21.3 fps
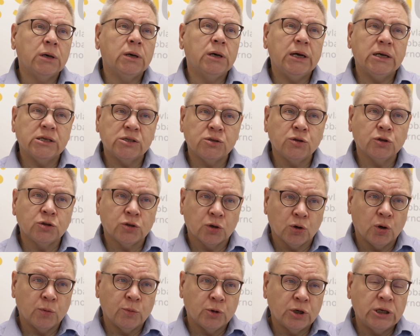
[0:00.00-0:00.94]
It's not a
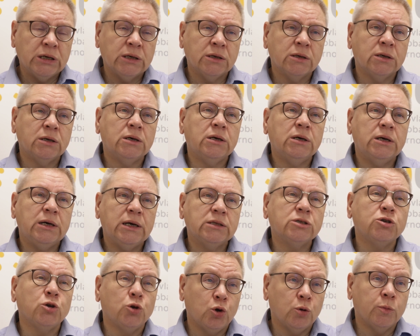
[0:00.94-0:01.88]
commodity,
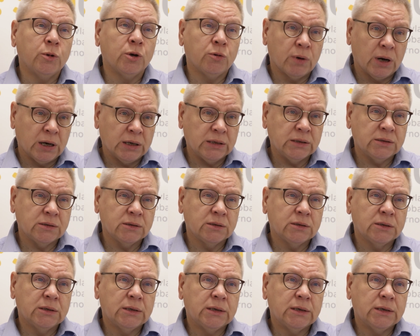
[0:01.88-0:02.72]
it's a human right.